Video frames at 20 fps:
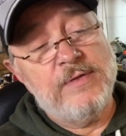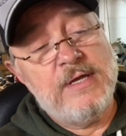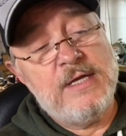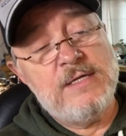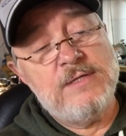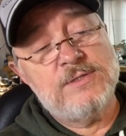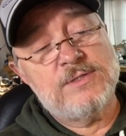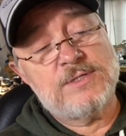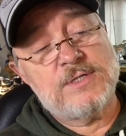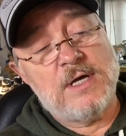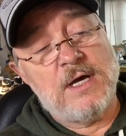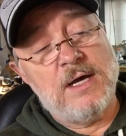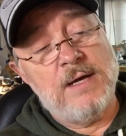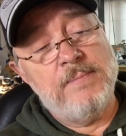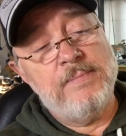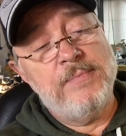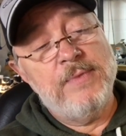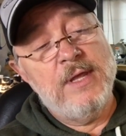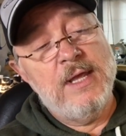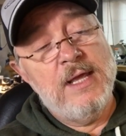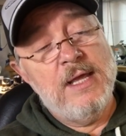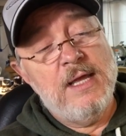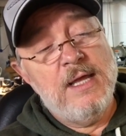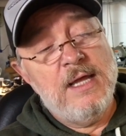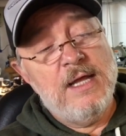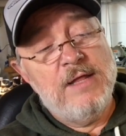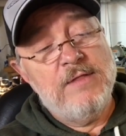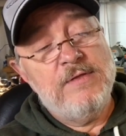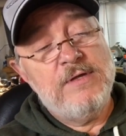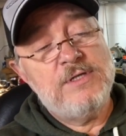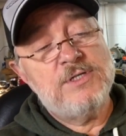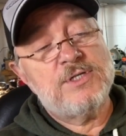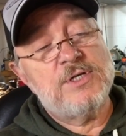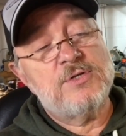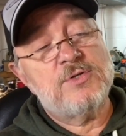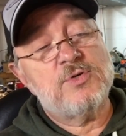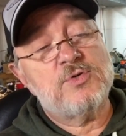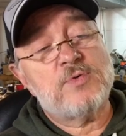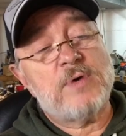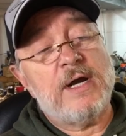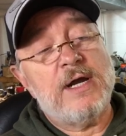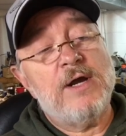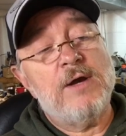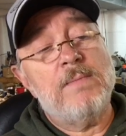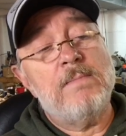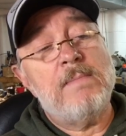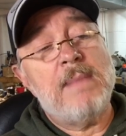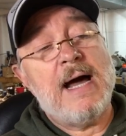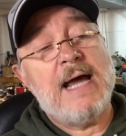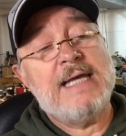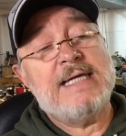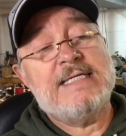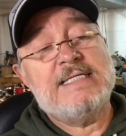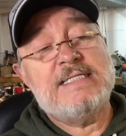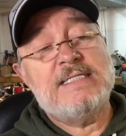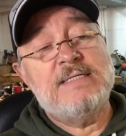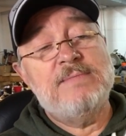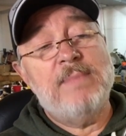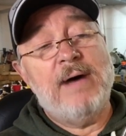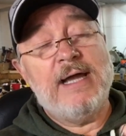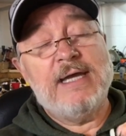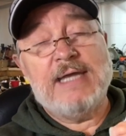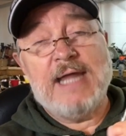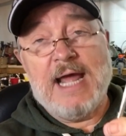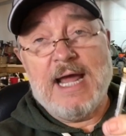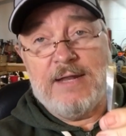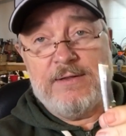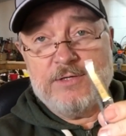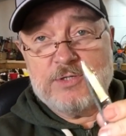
These, uh, these scissors right here, my my dad.